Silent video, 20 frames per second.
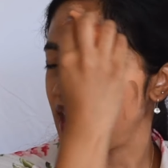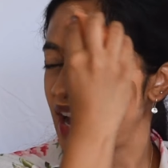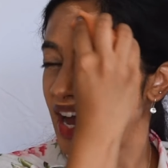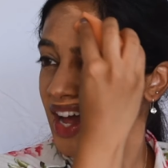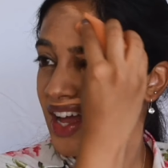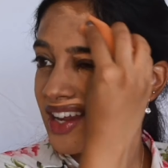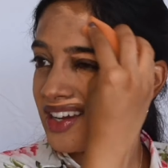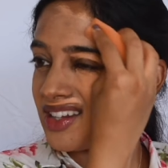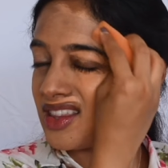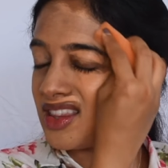
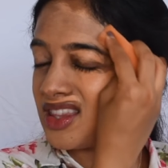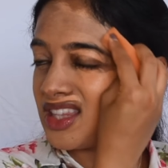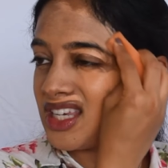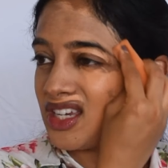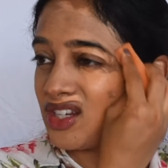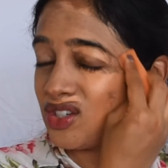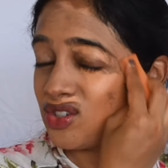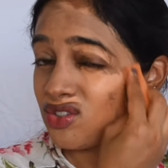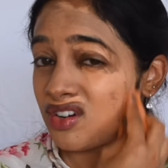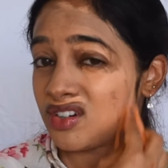at
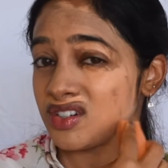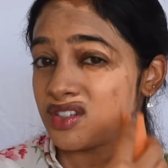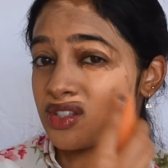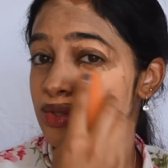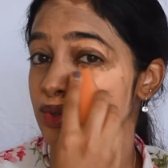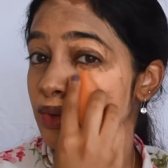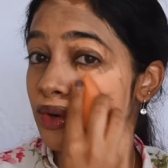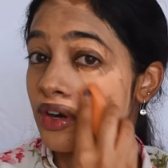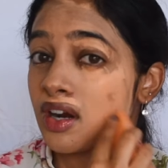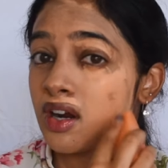the
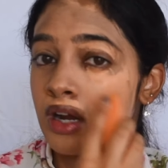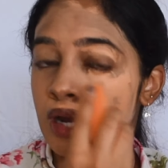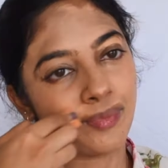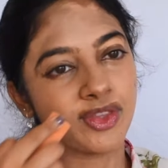drugstore.